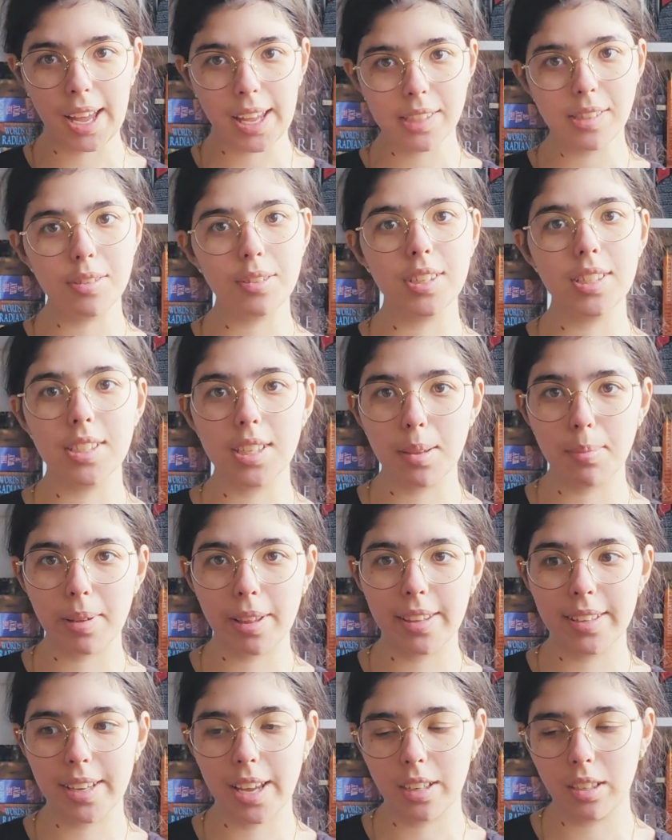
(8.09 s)
As you can tell by
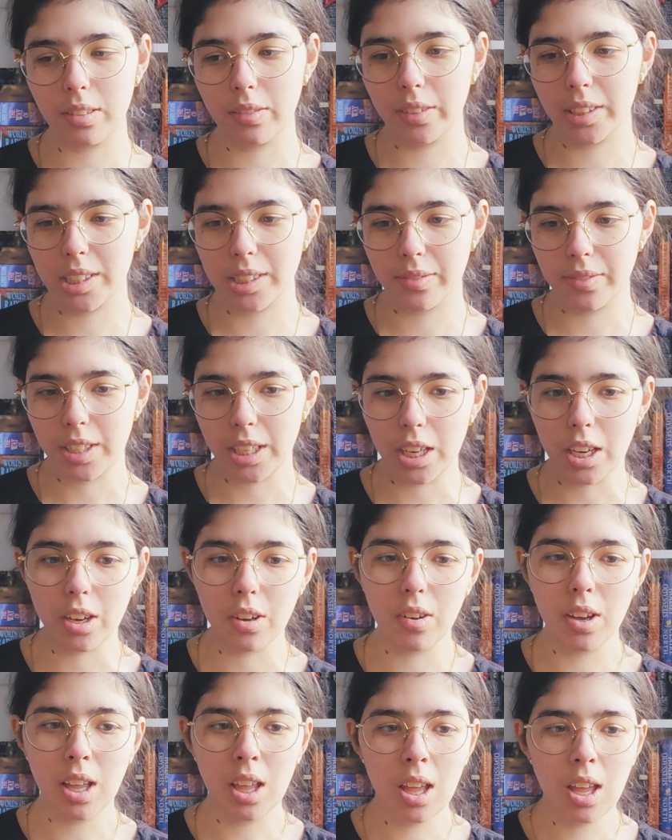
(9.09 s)
the title of this
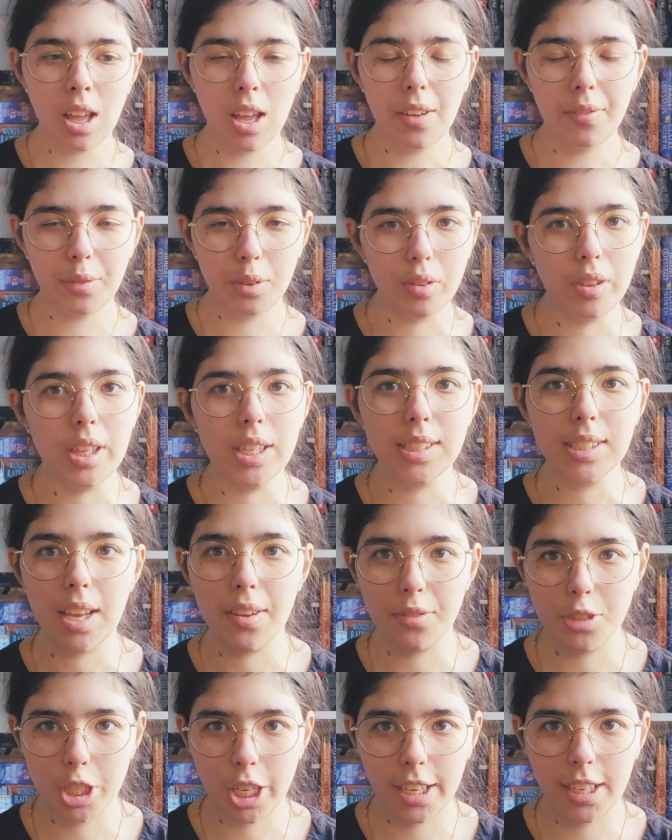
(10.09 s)
video, a few things
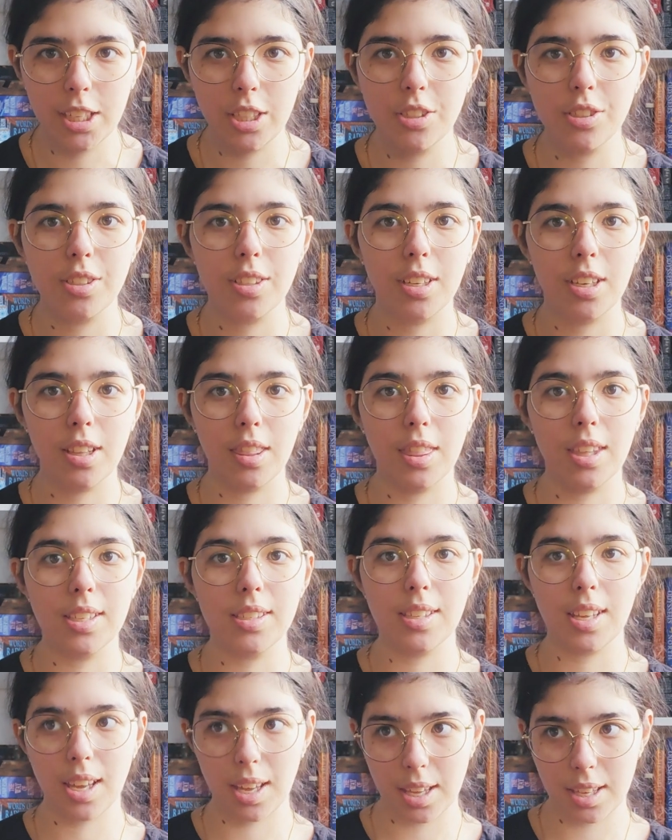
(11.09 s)
have changed.
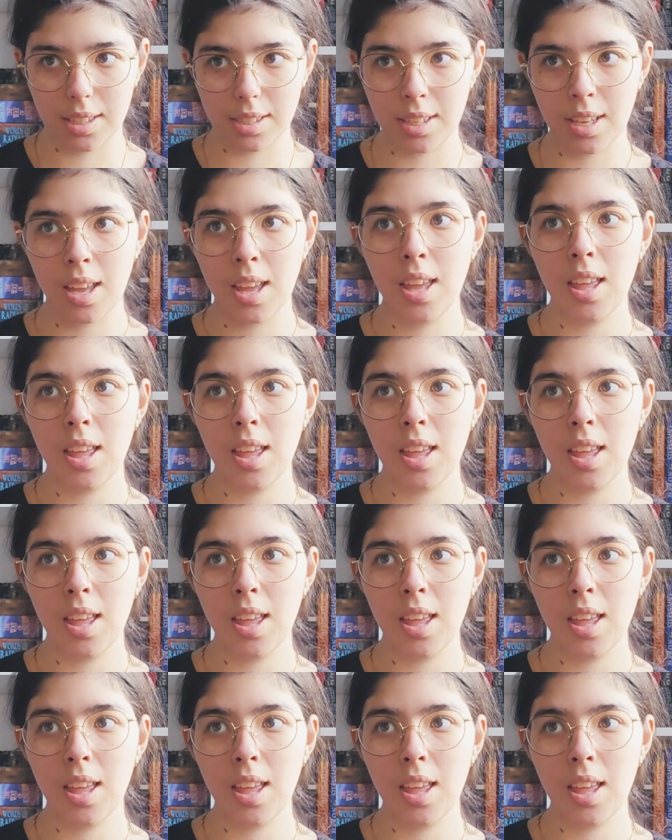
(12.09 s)
This is